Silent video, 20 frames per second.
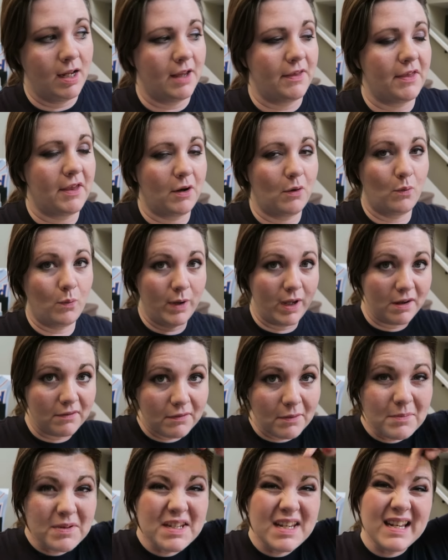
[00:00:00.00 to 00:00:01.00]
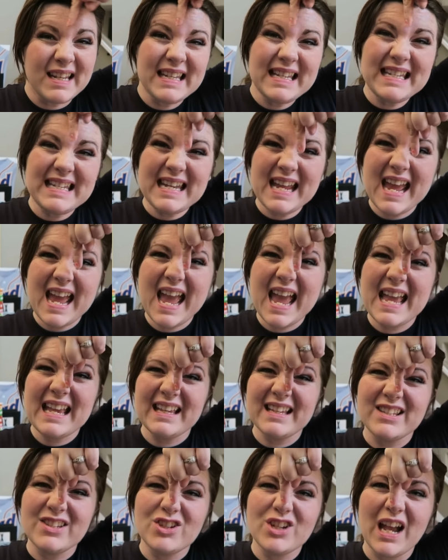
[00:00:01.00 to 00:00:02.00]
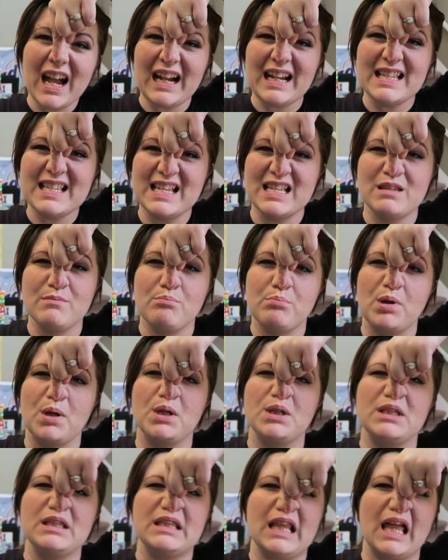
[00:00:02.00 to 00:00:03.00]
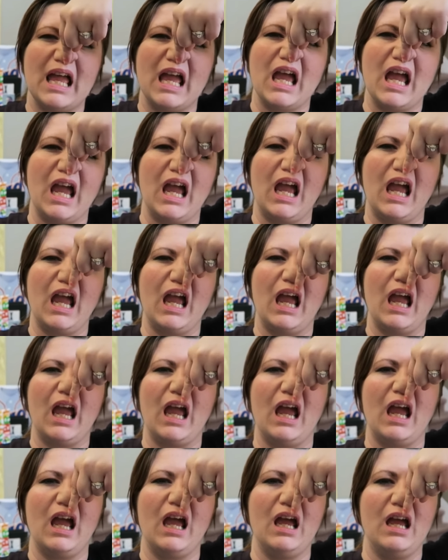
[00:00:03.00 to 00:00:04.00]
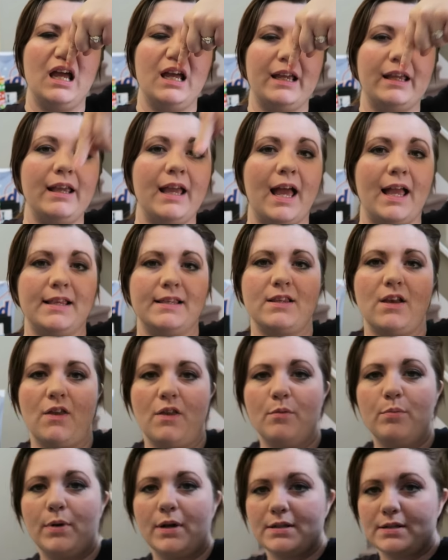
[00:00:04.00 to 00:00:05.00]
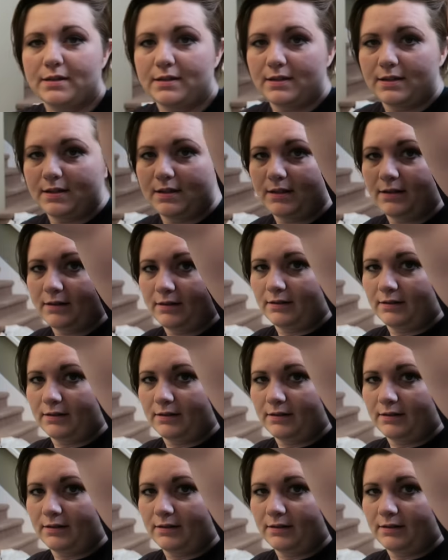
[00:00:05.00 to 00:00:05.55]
And then a week from today is Jax's birthday. Hence all the presents.